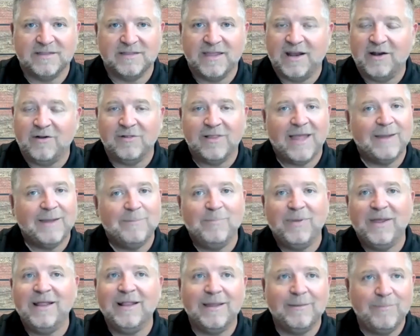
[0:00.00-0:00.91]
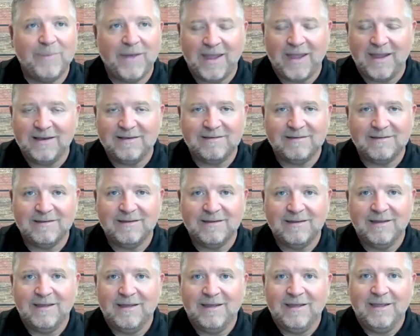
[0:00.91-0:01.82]
They don't like peeling paint.
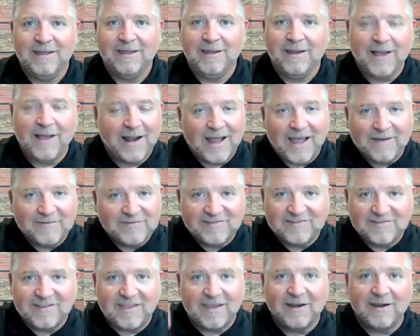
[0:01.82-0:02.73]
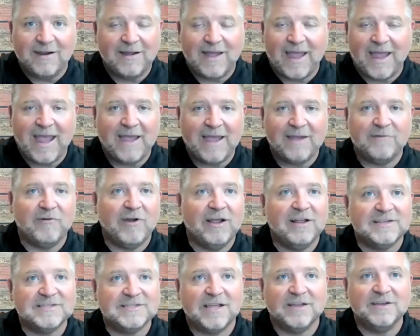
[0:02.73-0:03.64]
You got to have
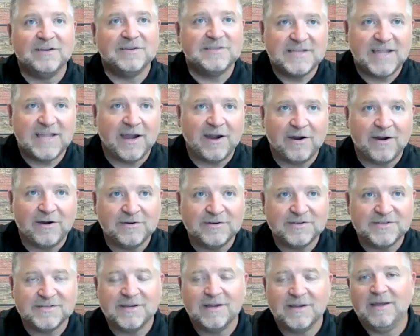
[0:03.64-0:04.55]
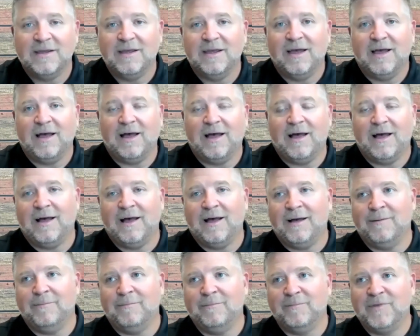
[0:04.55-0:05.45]
handrails on your stairs.
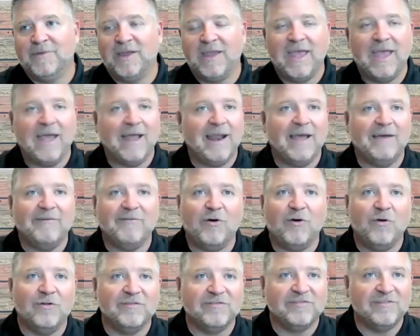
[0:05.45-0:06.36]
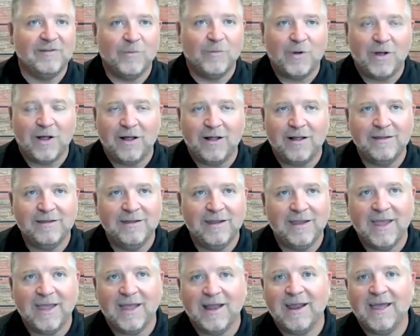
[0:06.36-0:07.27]
You can't have holes in the wall. You
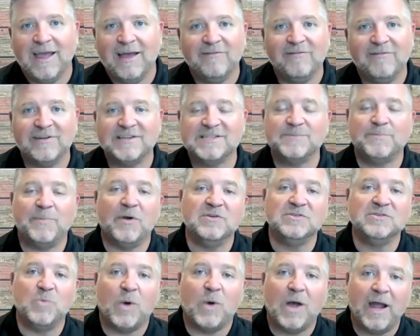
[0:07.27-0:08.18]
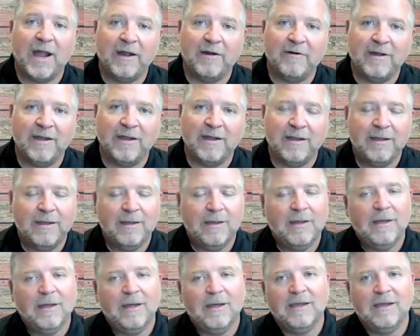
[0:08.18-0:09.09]
can't have exposed wiring.
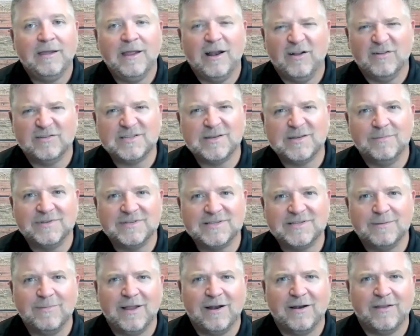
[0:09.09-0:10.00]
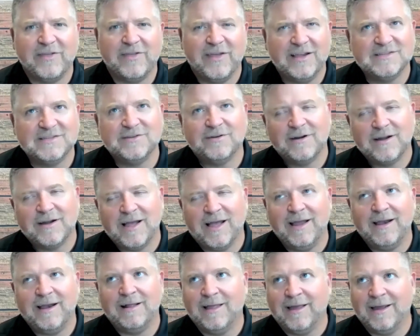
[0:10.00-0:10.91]
Some little things that are
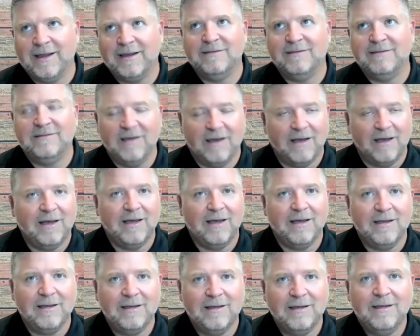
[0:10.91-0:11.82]
kind of like, duh.